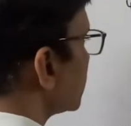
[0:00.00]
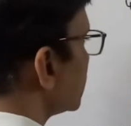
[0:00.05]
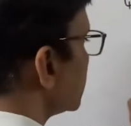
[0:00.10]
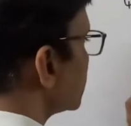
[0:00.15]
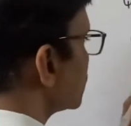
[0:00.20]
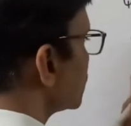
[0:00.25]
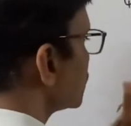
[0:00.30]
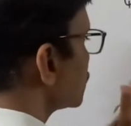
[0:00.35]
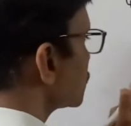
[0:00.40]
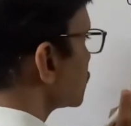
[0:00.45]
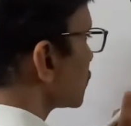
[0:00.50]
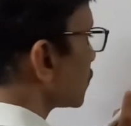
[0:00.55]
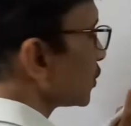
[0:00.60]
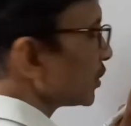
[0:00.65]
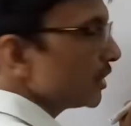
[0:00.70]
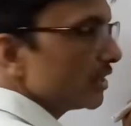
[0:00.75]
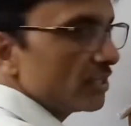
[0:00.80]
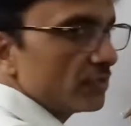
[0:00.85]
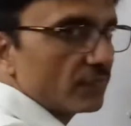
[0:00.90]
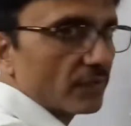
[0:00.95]
this is
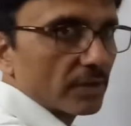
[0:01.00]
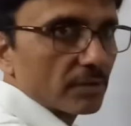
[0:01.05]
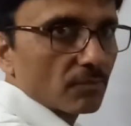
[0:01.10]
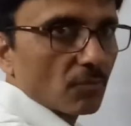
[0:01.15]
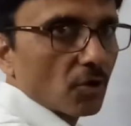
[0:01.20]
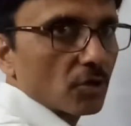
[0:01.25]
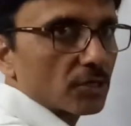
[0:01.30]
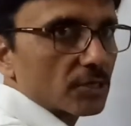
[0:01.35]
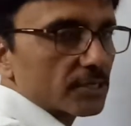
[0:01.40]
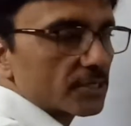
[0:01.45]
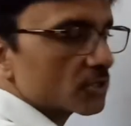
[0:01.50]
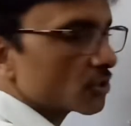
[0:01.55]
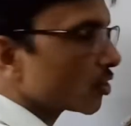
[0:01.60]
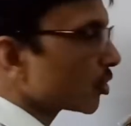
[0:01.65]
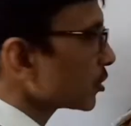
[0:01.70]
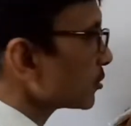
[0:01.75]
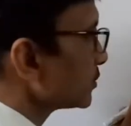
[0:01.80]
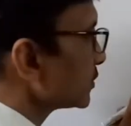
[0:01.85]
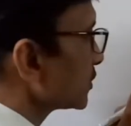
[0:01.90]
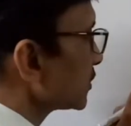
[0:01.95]
even molecular
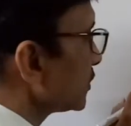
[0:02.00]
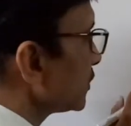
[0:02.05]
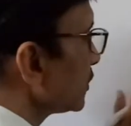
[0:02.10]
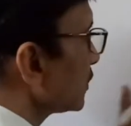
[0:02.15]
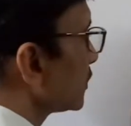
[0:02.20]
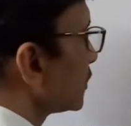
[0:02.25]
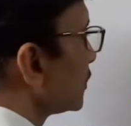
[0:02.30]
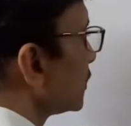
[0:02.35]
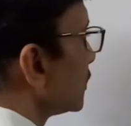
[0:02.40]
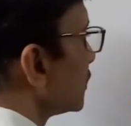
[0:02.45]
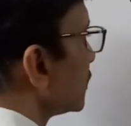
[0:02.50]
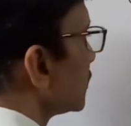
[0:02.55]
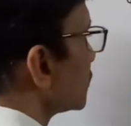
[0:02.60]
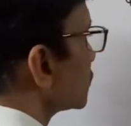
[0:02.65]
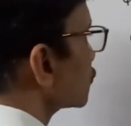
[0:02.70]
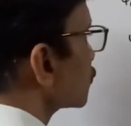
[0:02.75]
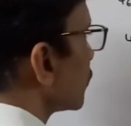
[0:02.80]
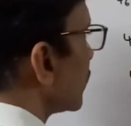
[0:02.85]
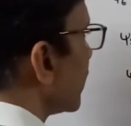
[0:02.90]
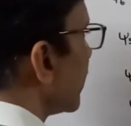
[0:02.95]
orbital,
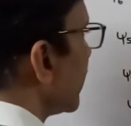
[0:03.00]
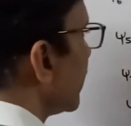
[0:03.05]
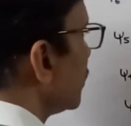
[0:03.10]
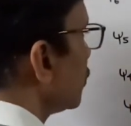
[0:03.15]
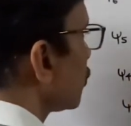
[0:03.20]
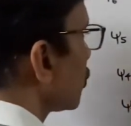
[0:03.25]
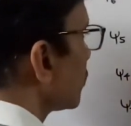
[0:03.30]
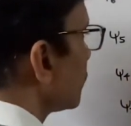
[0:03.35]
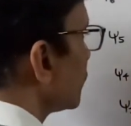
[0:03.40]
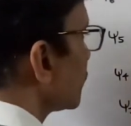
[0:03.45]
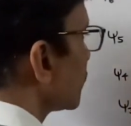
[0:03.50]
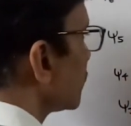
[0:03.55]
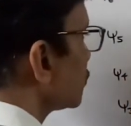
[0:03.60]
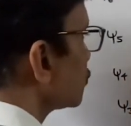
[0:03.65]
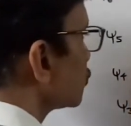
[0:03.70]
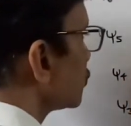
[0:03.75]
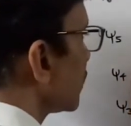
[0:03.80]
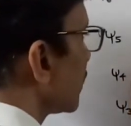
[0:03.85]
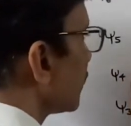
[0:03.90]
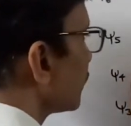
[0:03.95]
so and orbital
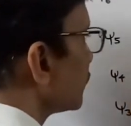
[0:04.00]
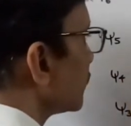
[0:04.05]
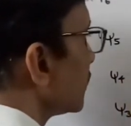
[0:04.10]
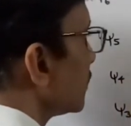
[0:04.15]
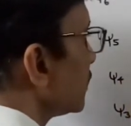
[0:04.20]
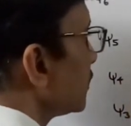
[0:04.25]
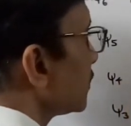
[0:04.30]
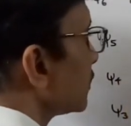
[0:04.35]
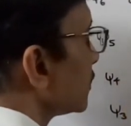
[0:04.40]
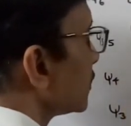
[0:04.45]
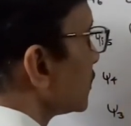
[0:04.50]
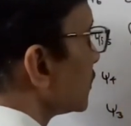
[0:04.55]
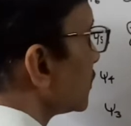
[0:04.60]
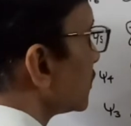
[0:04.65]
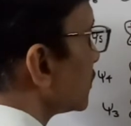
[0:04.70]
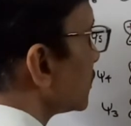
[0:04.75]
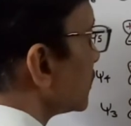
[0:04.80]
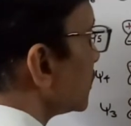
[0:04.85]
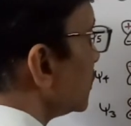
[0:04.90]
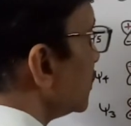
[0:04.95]
should have the
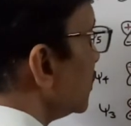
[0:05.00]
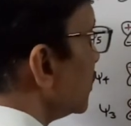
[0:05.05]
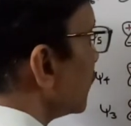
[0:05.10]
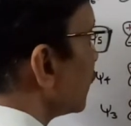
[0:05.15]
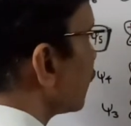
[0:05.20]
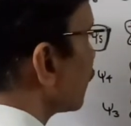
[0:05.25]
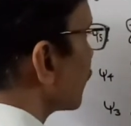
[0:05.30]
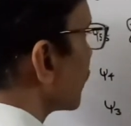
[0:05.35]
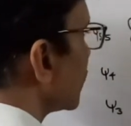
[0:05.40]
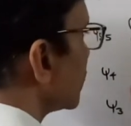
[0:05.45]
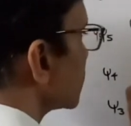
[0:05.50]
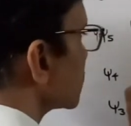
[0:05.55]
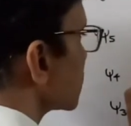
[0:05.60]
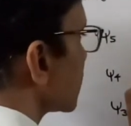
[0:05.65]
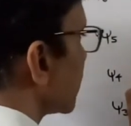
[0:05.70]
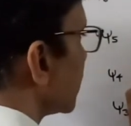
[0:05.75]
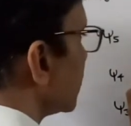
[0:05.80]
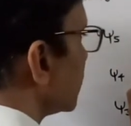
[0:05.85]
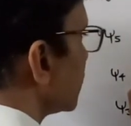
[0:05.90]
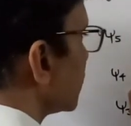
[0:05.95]
different
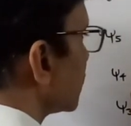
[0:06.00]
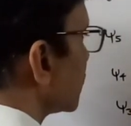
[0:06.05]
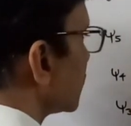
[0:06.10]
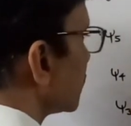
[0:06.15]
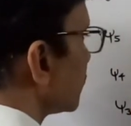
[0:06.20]
sign.